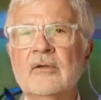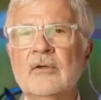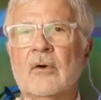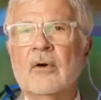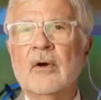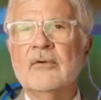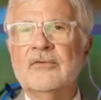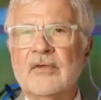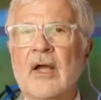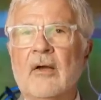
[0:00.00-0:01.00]
Your
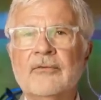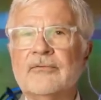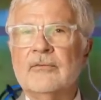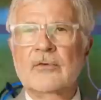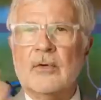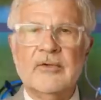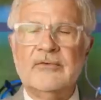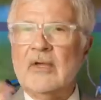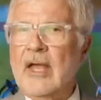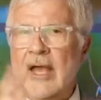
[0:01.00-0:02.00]
cells
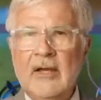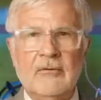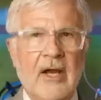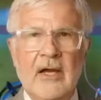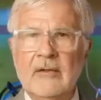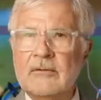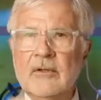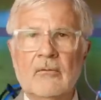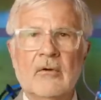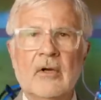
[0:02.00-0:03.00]
normally say, hey, great, you
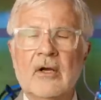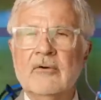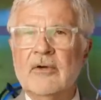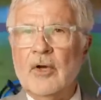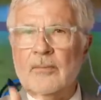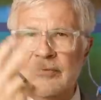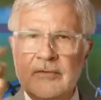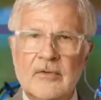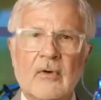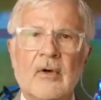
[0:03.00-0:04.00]
know, we're hungry, open
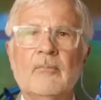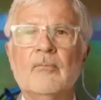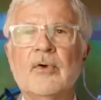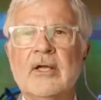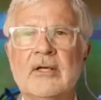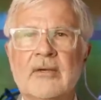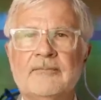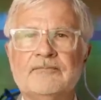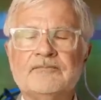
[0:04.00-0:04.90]
the door, bring it in.